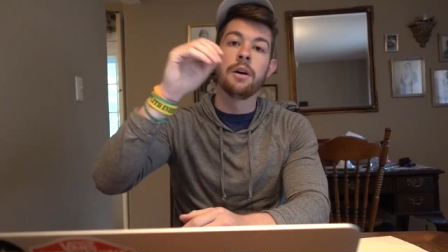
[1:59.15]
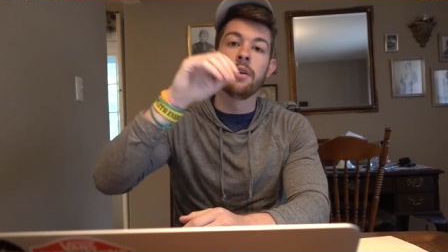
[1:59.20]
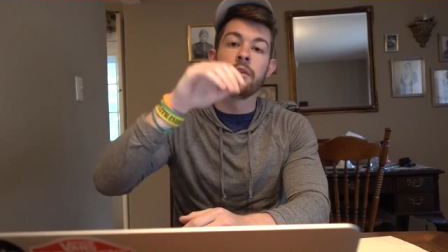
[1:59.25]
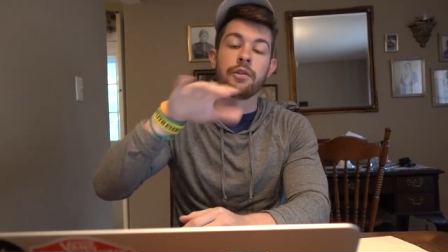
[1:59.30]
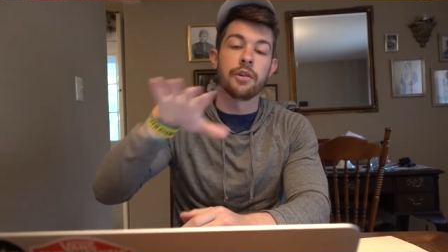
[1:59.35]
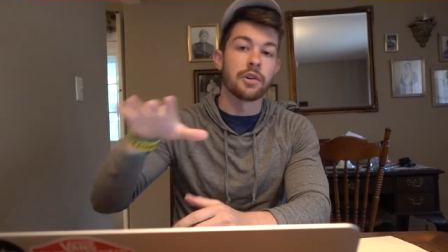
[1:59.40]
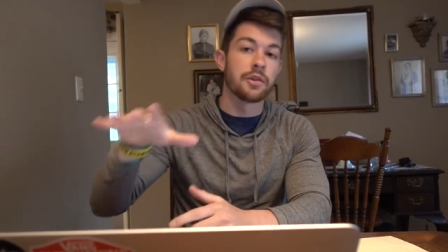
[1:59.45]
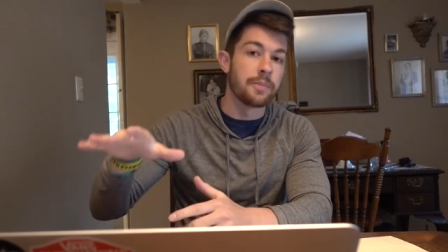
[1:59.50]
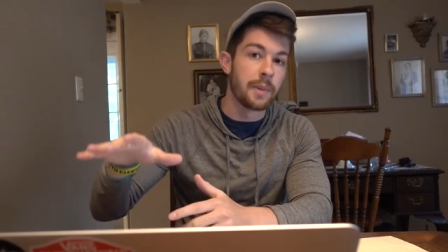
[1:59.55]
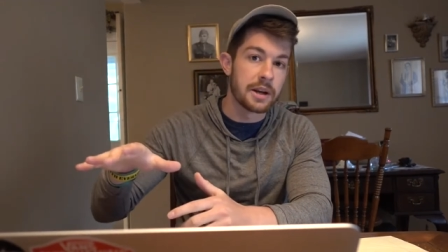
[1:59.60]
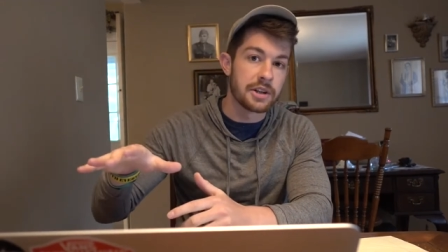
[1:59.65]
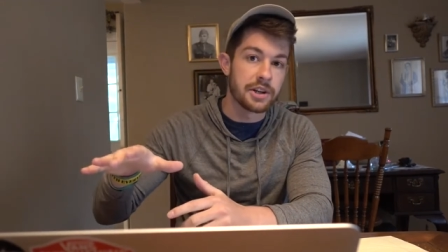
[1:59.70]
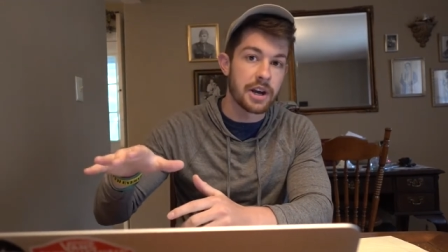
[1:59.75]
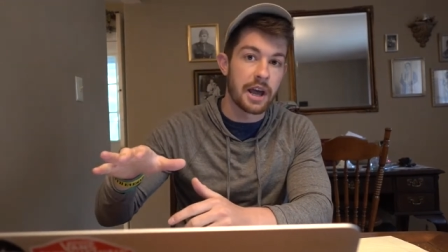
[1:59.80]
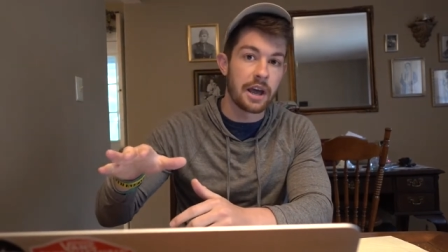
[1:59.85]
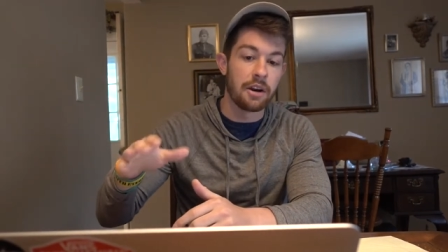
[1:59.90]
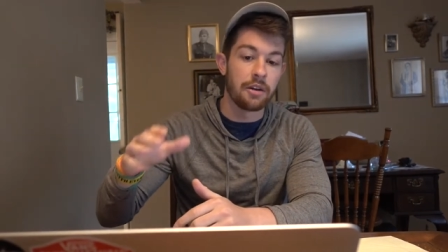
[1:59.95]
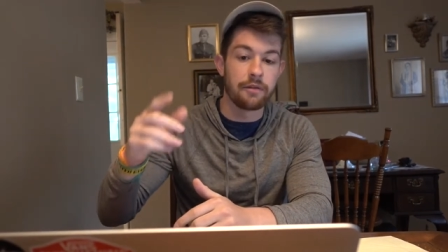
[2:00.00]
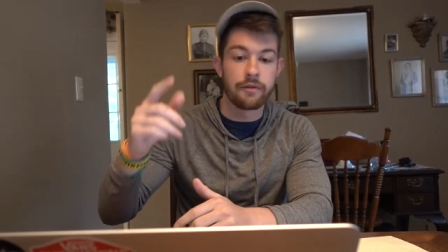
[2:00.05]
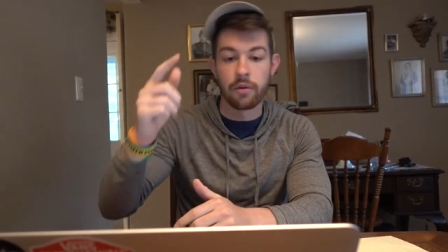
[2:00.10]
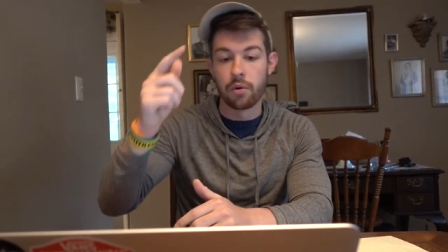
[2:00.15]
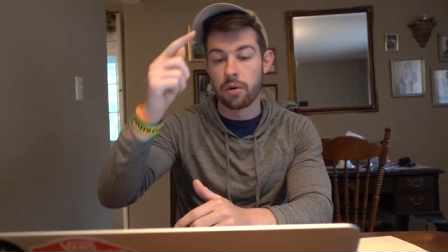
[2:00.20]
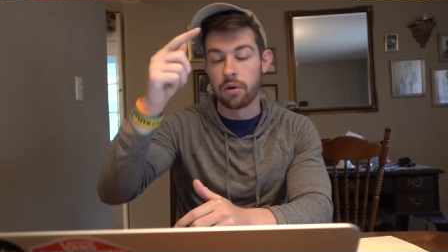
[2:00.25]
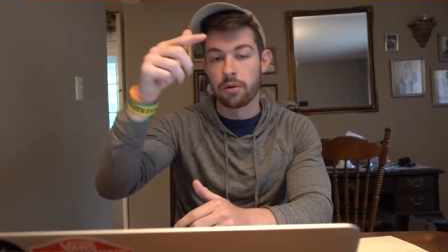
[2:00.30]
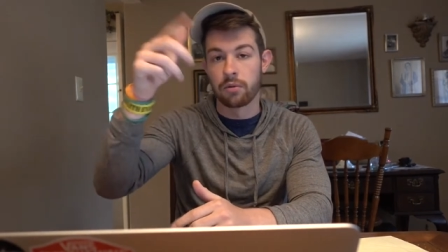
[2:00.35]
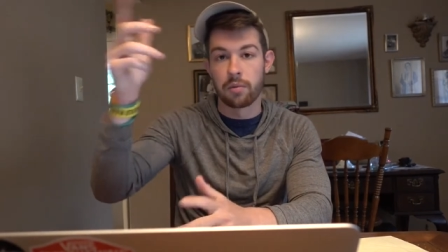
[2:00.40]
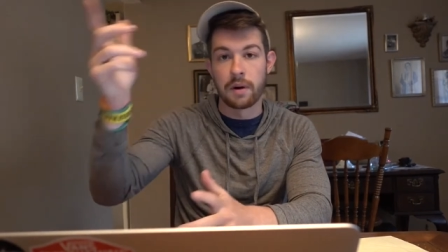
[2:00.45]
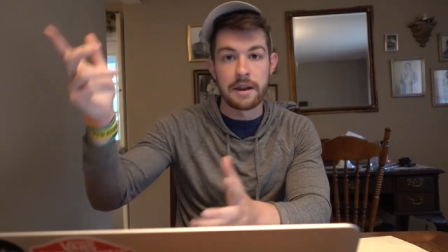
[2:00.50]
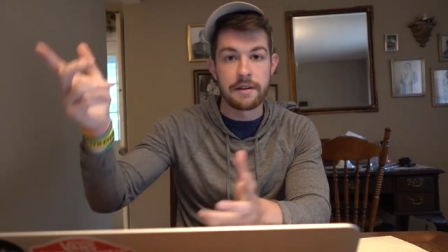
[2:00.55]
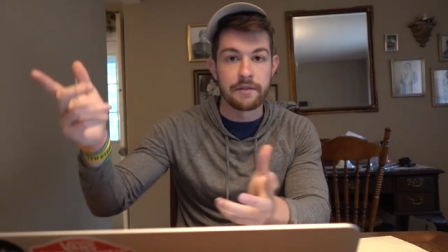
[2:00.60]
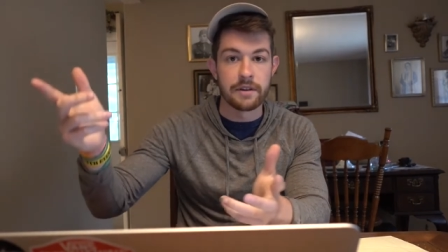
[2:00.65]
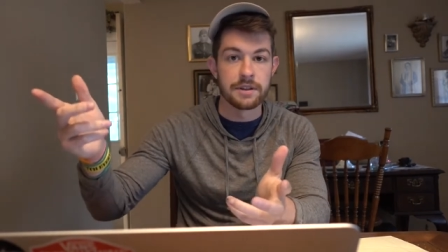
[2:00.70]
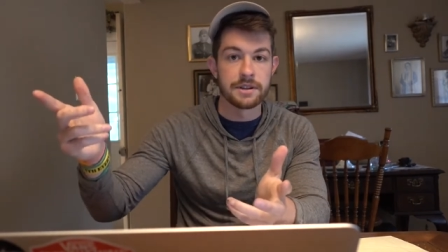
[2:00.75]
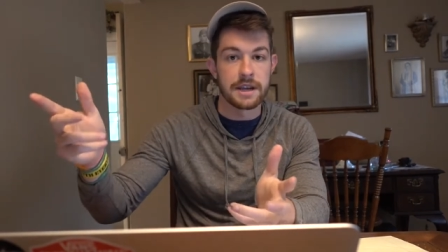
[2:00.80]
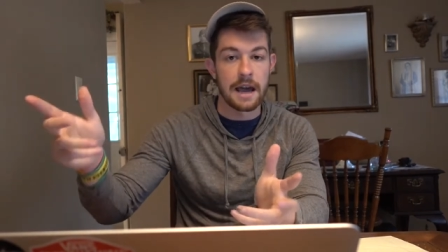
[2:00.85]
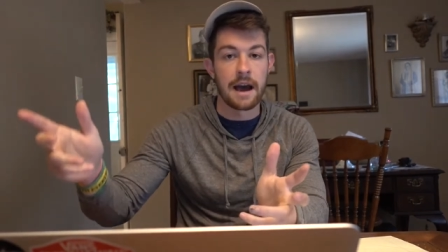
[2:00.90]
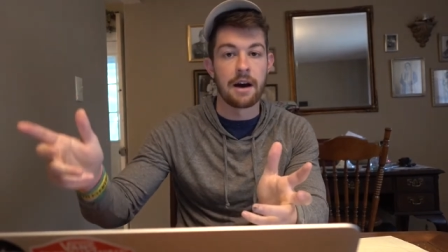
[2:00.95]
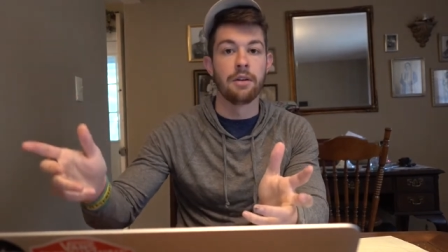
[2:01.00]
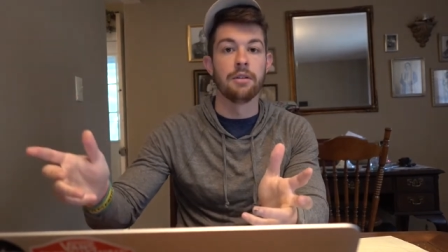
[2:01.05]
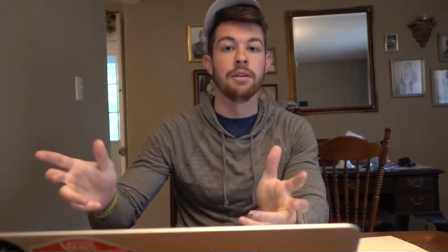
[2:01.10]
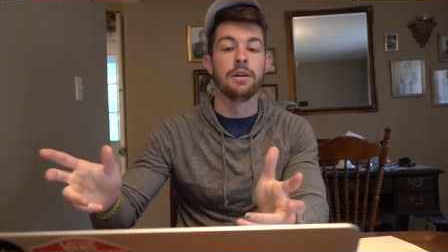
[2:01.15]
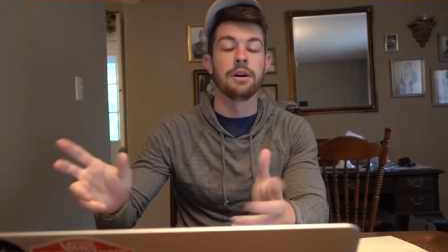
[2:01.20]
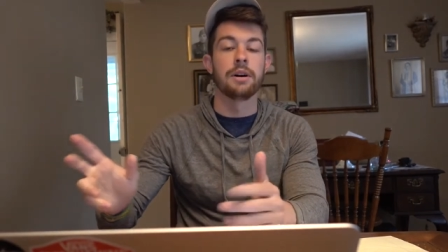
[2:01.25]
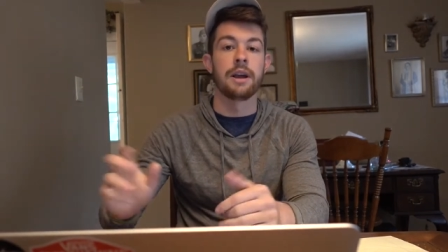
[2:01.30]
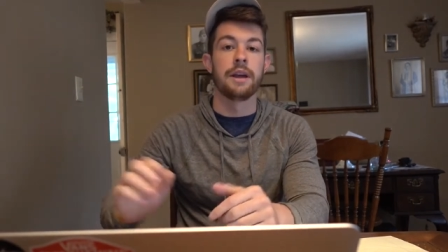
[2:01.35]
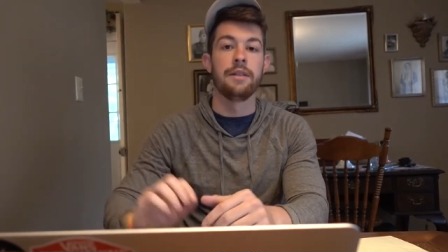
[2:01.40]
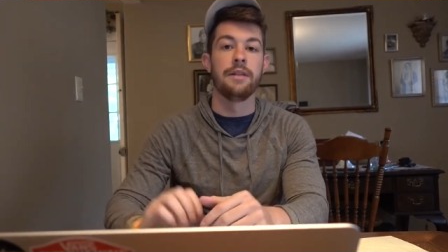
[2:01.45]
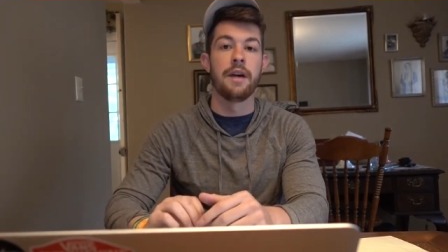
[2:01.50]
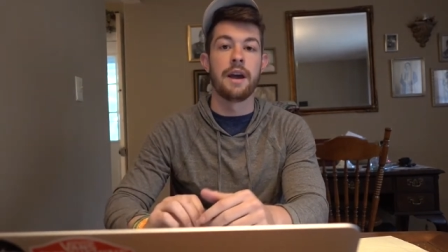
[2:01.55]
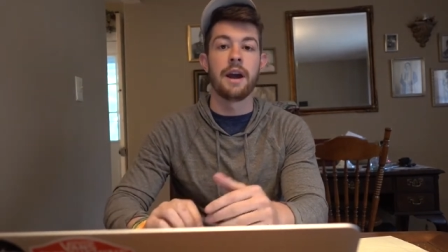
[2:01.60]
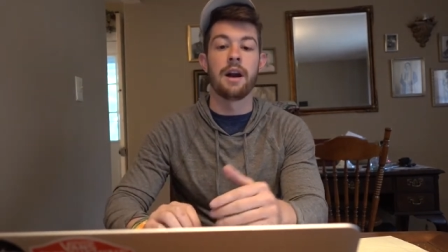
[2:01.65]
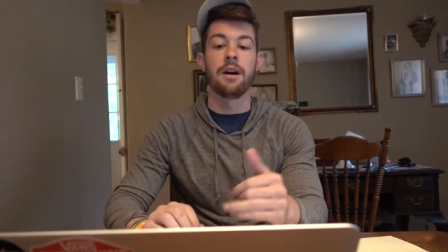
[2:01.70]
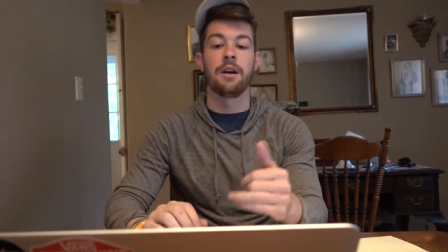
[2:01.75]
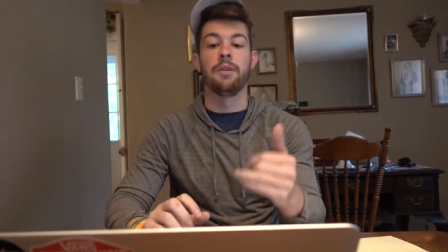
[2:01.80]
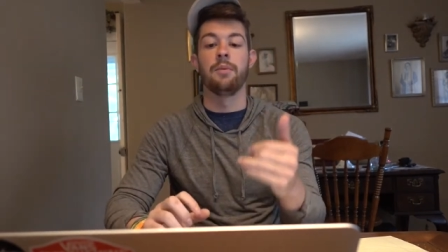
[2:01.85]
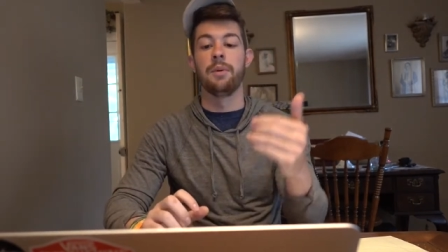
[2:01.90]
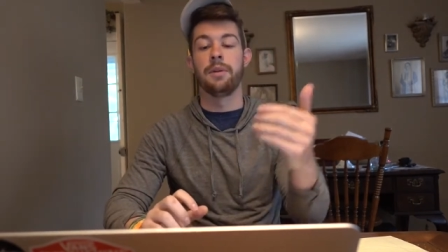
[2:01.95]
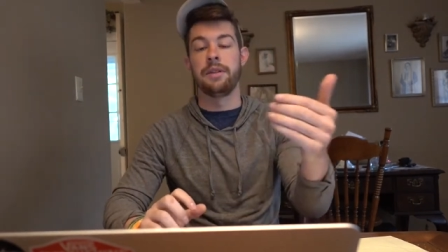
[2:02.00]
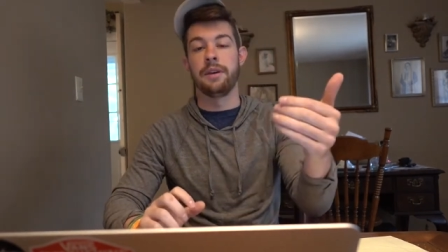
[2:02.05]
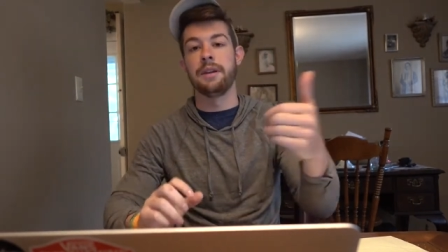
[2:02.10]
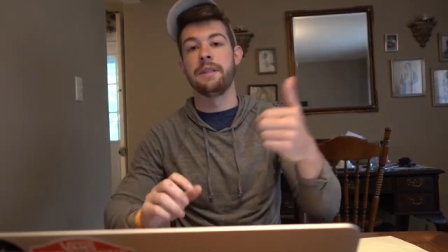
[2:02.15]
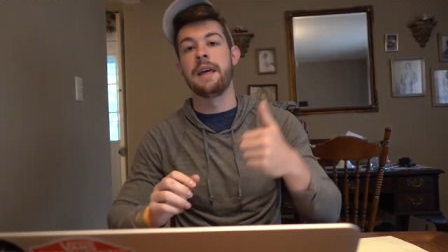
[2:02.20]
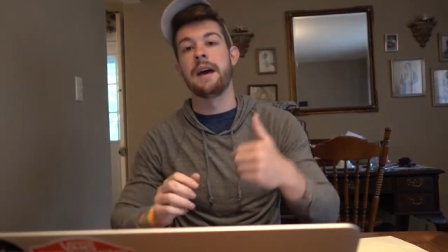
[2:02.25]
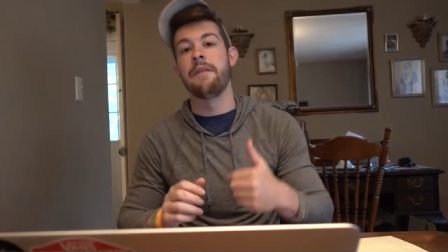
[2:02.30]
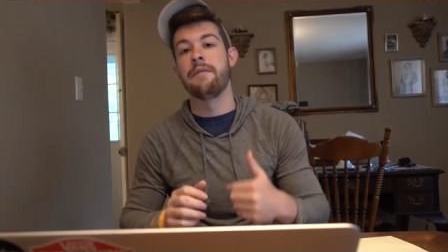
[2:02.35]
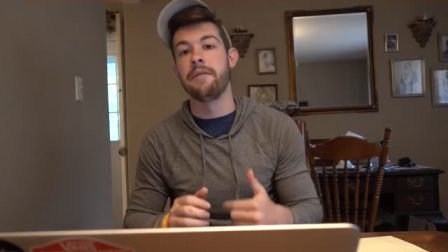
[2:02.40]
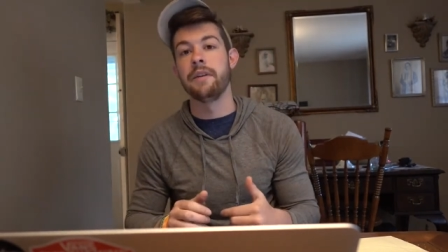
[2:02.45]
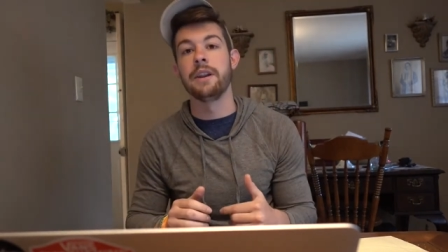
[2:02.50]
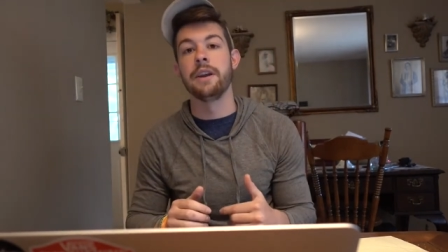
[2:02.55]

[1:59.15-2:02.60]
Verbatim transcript: search my channel for Ravens Outlook. And there, within that